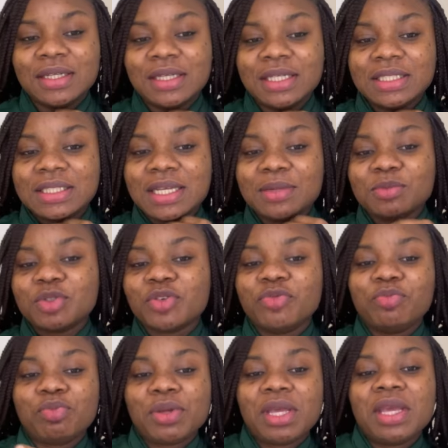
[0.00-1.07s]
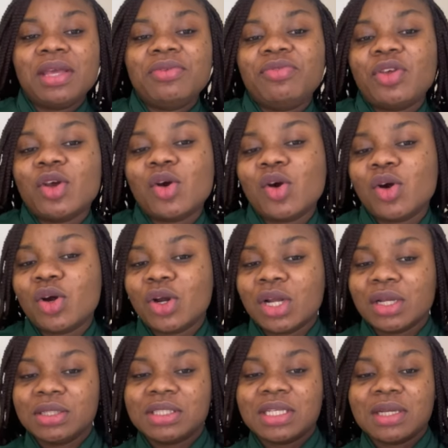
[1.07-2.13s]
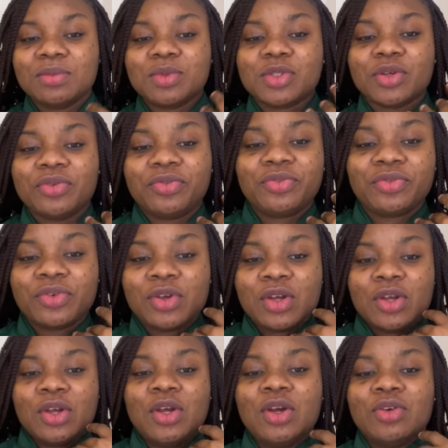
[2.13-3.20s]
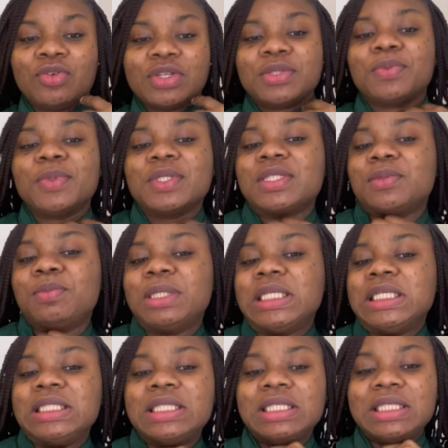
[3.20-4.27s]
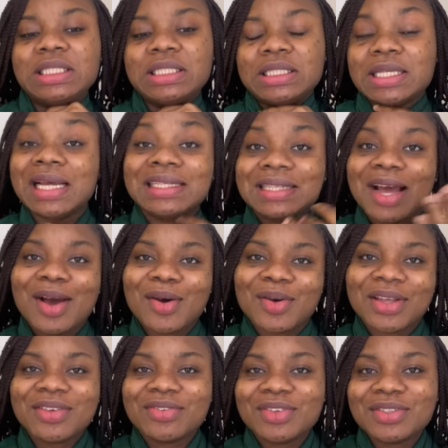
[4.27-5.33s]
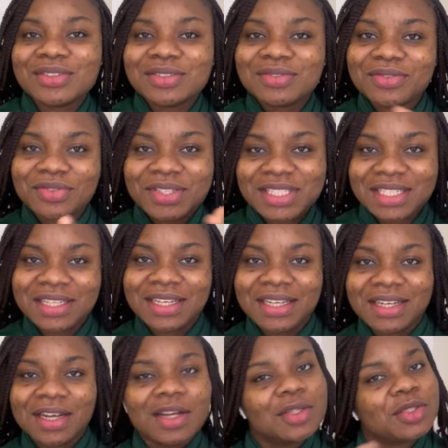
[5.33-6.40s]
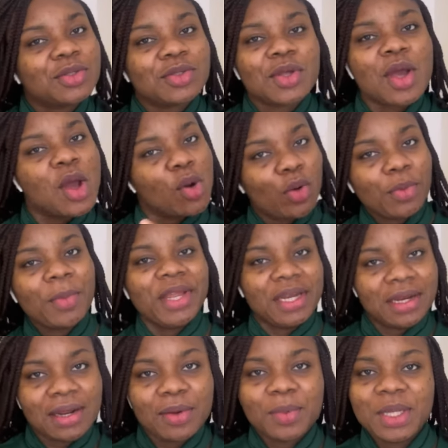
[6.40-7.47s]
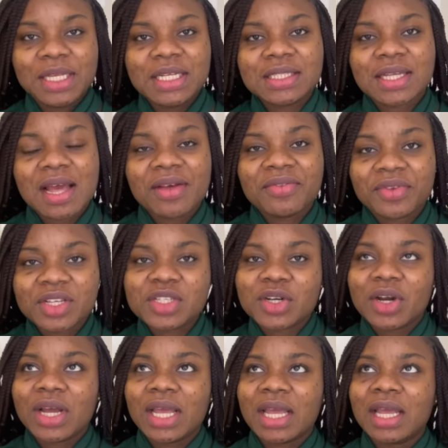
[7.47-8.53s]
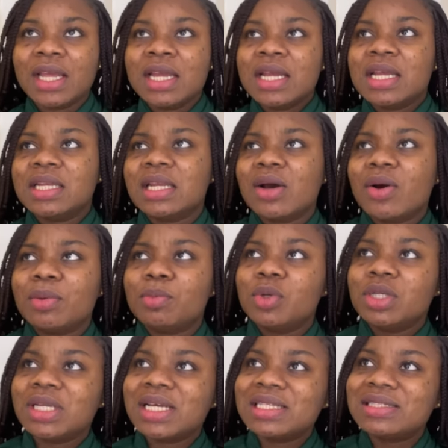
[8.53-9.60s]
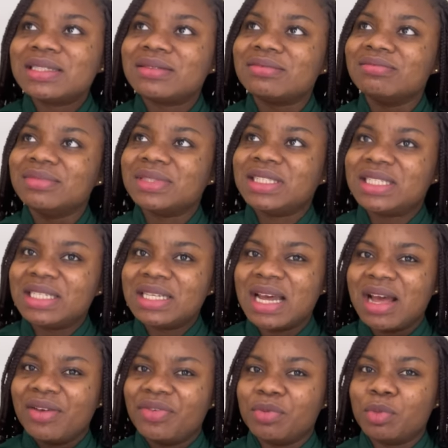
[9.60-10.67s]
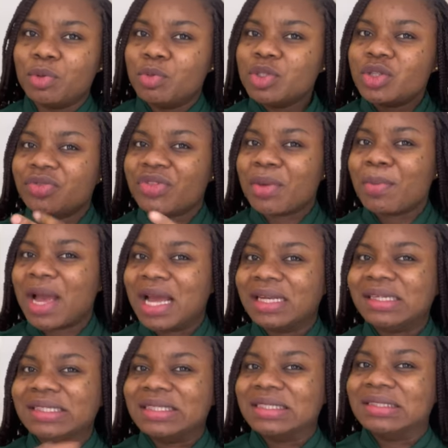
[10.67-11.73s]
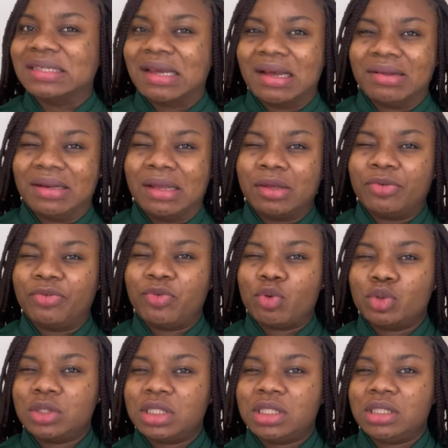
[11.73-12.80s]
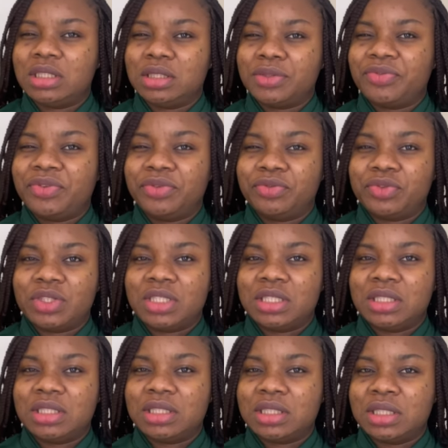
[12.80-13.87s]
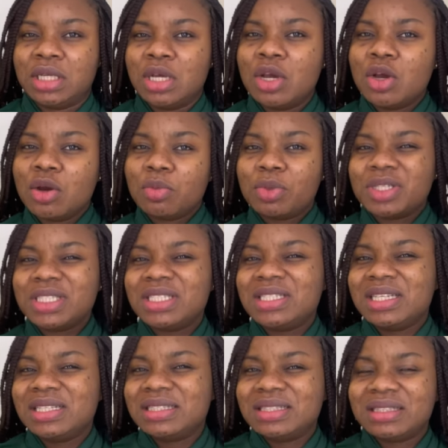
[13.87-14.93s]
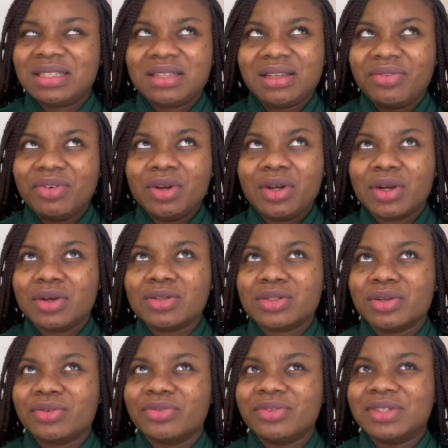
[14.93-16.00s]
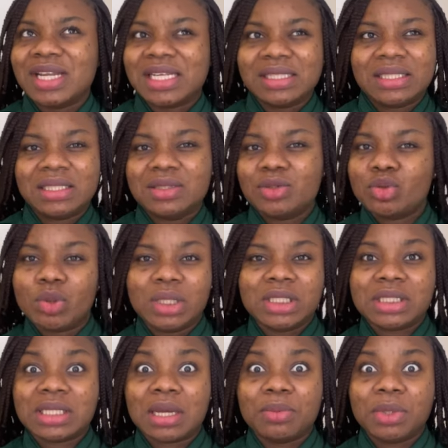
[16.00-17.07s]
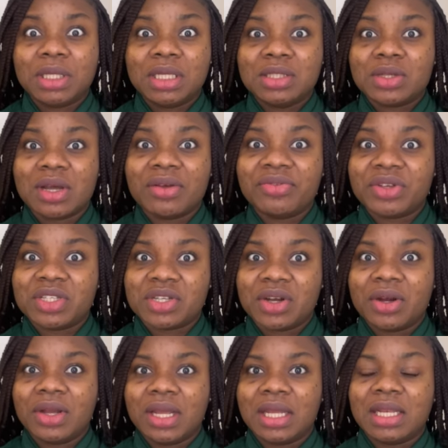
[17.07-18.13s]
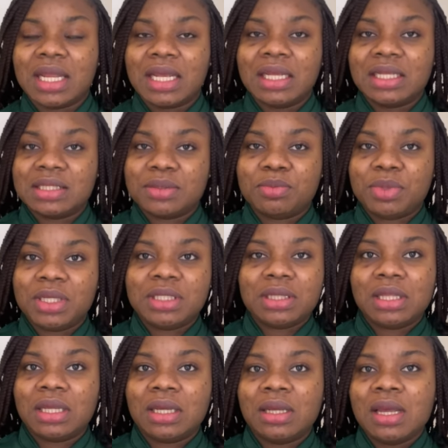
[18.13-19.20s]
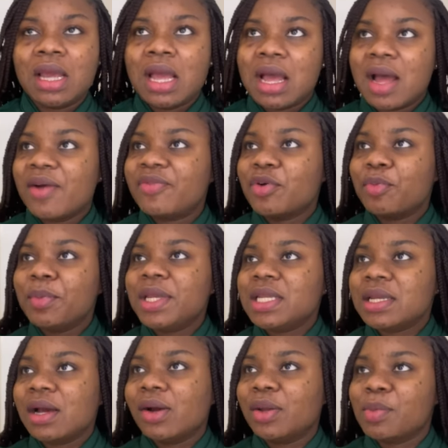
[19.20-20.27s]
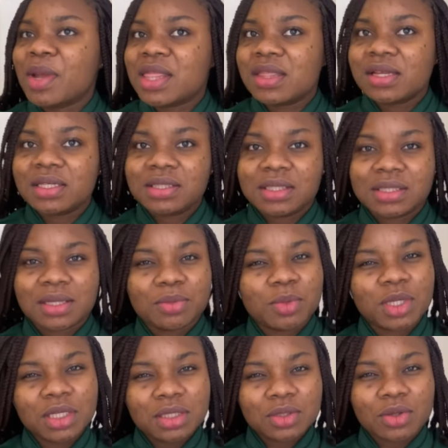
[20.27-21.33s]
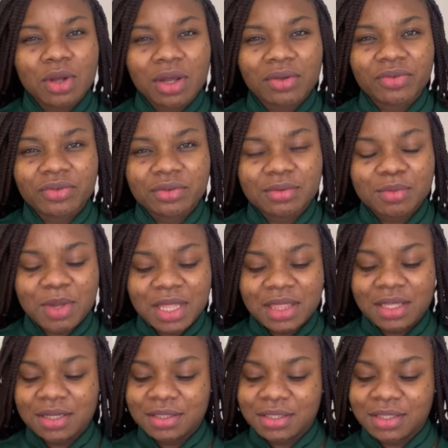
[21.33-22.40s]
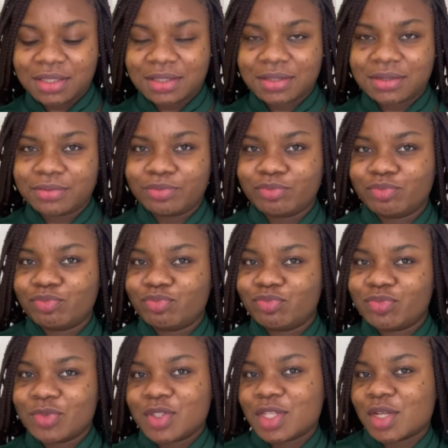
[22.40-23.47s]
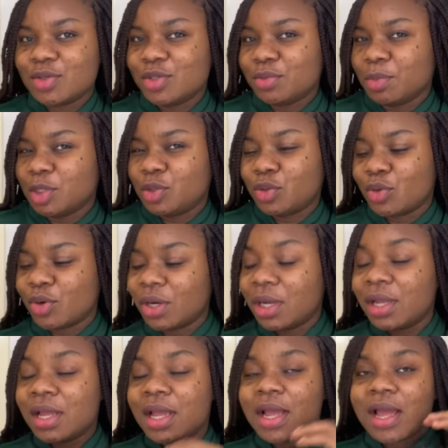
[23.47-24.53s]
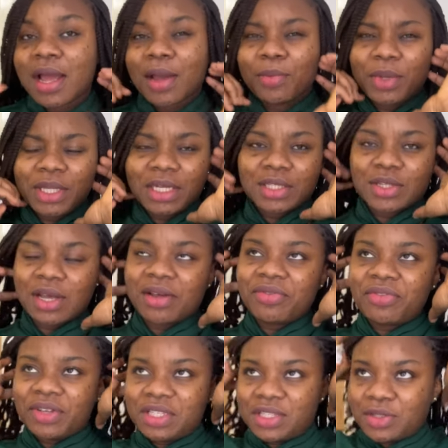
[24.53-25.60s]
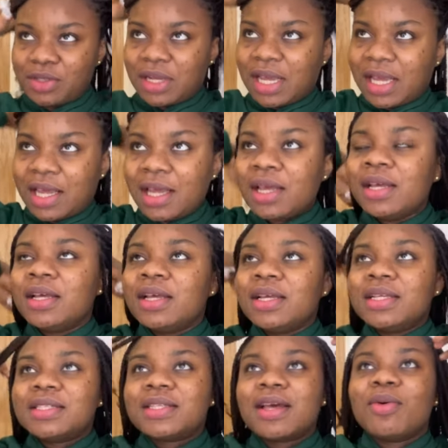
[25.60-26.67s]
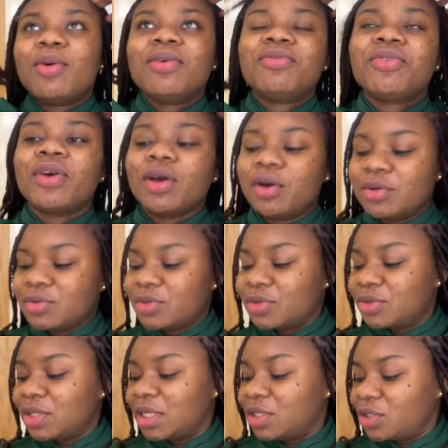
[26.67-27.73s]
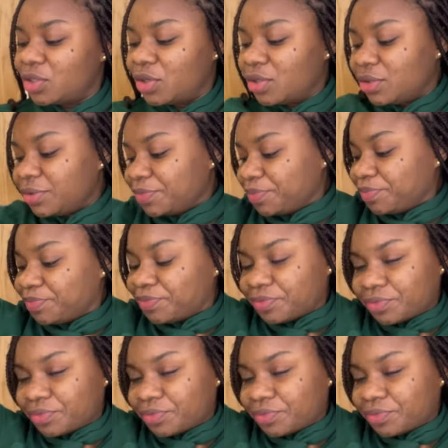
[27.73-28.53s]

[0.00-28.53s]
In terms of behavior, in terms of responsibilities, and now even physically, because women are now beginning to have facial hair. Now, mothers did have it, but most of them had it in their like 40s, 50s. But these days, even girls of 19, 20 are beginning to have facial hair. Like, it's a big thing. And for me now, in my 30s, I'm beginning to have my 30s. Mm, sounds mature. I'm beginning to have facial hair. So I went for a consultation.